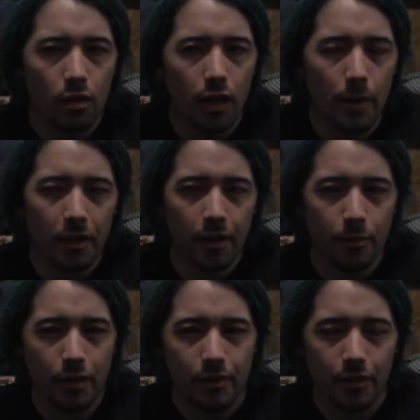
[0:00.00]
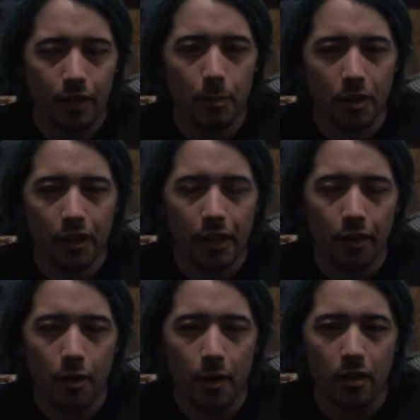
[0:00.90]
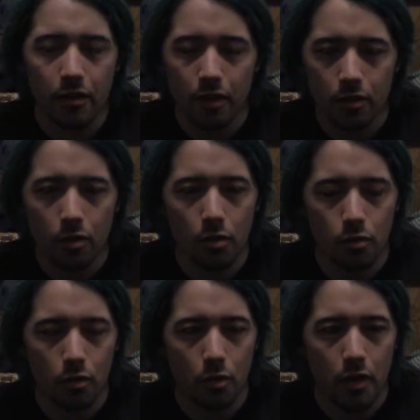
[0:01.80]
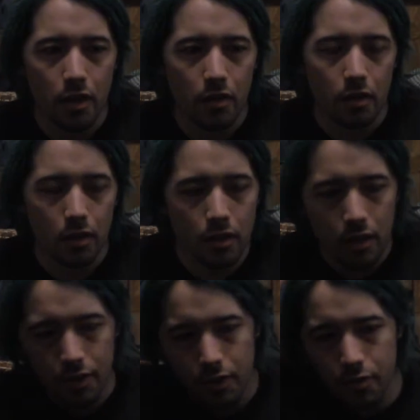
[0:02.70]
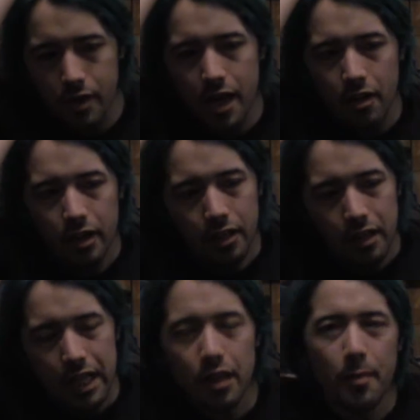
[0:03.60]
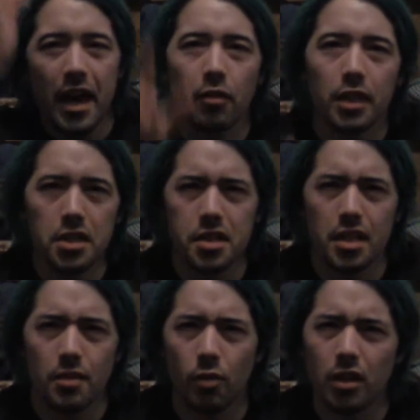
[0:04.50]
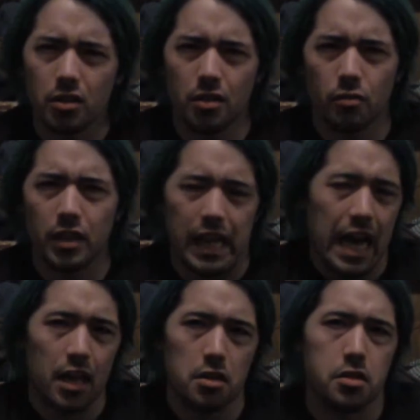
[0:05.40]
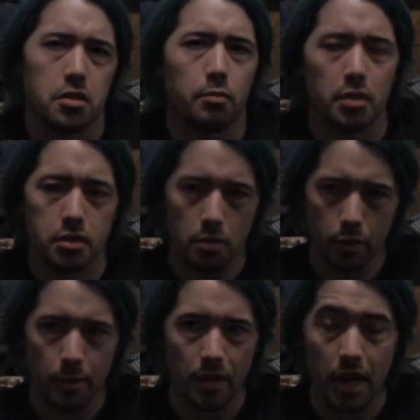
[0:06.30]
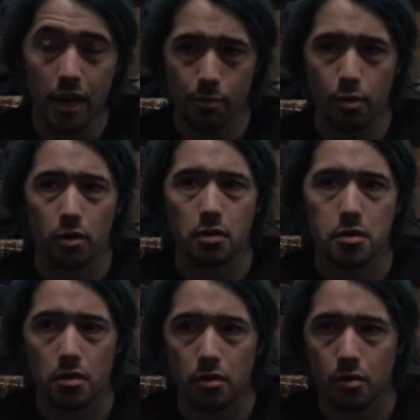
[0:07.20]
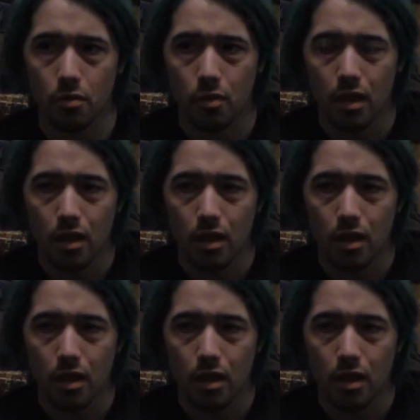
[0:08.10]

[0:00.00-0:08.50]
I'm looking at Iron Man, whole Rhodey on the ground, and in the background, I see what I presume to be the airport. So.